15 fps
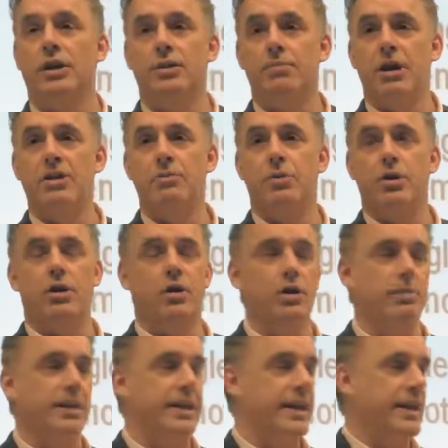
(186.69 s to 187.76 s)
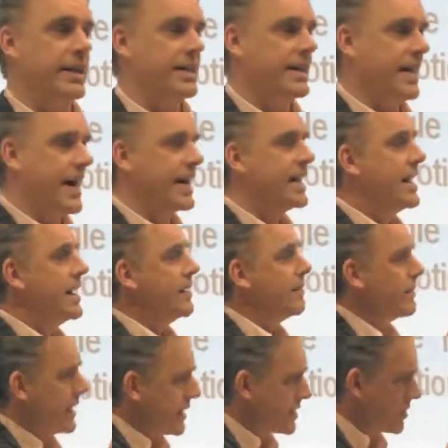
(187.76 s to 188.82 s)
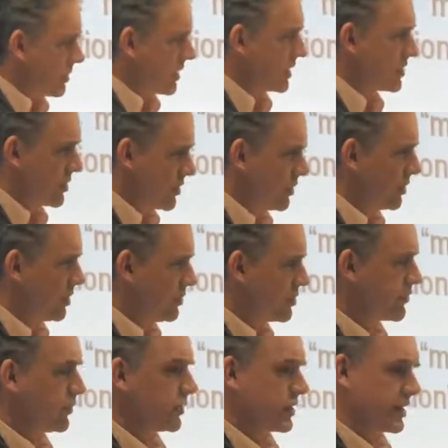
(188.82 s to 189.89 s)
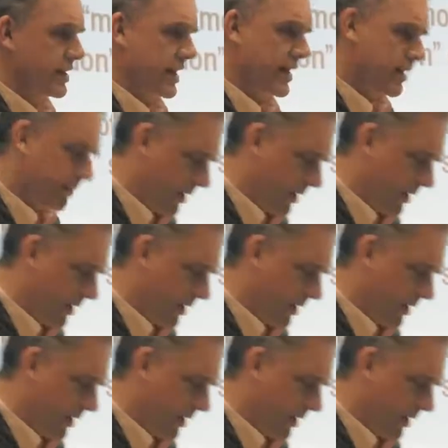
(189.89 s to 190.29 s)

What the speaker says: It's much more complicated than that. It's useful to think